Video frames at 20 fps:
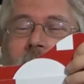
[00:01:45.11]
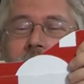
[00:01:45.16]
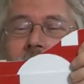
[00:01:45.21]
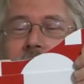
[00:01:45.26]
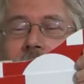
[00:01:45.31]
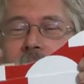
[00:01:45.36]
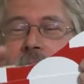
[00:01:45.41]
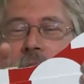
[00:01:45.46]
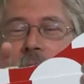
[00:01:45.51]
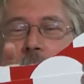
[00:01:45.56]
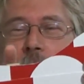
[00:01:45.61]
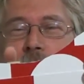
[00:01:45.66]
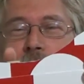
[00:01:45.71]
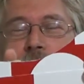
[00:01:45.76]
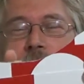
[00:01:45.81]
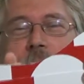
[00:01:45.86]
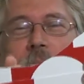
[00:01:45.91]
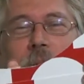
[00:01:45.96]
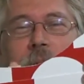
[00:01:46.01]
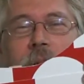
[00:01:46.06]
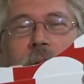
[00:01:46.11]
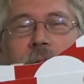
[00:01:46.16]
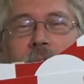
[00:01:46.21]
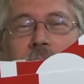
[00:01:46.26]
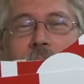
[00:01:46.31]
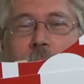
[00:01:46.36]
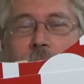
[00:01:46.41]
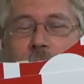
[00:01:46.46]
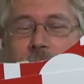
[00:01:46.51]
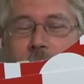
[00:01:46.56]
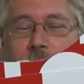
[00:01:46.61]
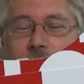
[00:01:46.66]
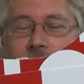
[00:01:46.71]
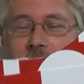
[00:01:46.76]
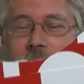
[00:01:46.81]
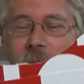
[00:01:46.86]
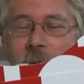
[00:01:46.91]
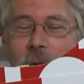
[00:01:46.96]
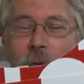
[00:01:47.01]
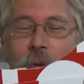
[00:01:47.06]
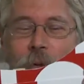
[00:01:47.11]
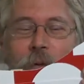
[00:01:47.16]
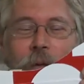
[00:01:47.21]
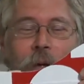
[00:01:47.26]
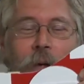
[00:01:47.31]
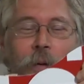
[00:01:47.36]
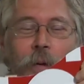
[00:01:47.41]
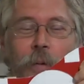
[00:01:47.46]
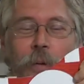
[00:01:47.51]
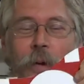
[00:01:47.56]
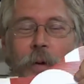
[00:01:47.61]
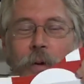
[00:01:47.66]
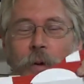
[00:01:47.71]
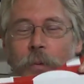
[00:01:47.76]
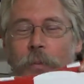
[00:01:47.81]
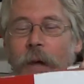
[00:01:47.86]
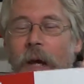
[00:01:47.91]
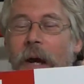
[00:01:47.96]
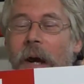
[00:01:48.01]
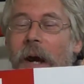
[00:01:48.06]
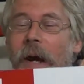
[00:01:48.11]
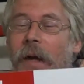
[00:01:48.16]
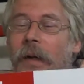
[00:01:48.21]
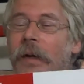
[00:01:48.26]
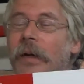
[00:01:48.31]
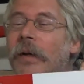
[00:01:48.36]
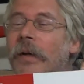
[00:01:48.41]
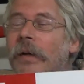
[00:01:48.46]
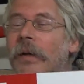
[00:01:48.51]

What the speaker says: I've temporarily taped them together down along the back,